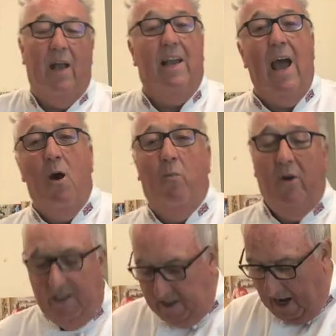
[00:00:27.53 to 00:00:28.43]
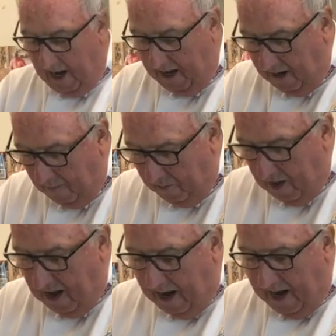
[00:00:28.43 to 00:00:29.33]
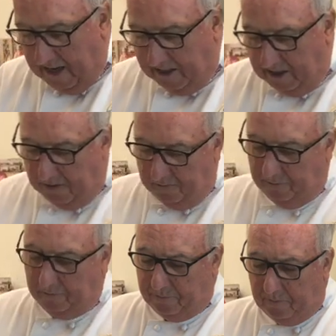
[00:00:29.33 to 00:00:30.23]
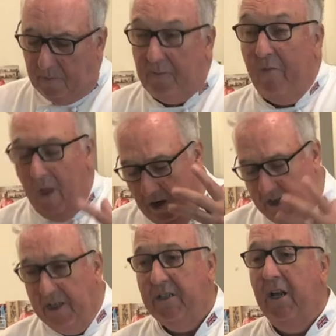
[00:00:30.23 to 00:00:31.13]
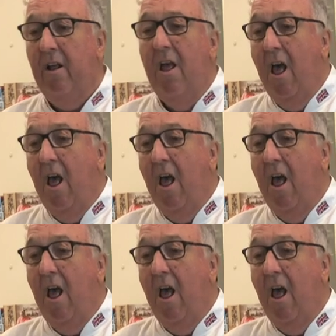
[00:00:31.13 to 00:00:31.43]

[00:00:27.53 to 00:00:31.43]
a cowboy steak is just a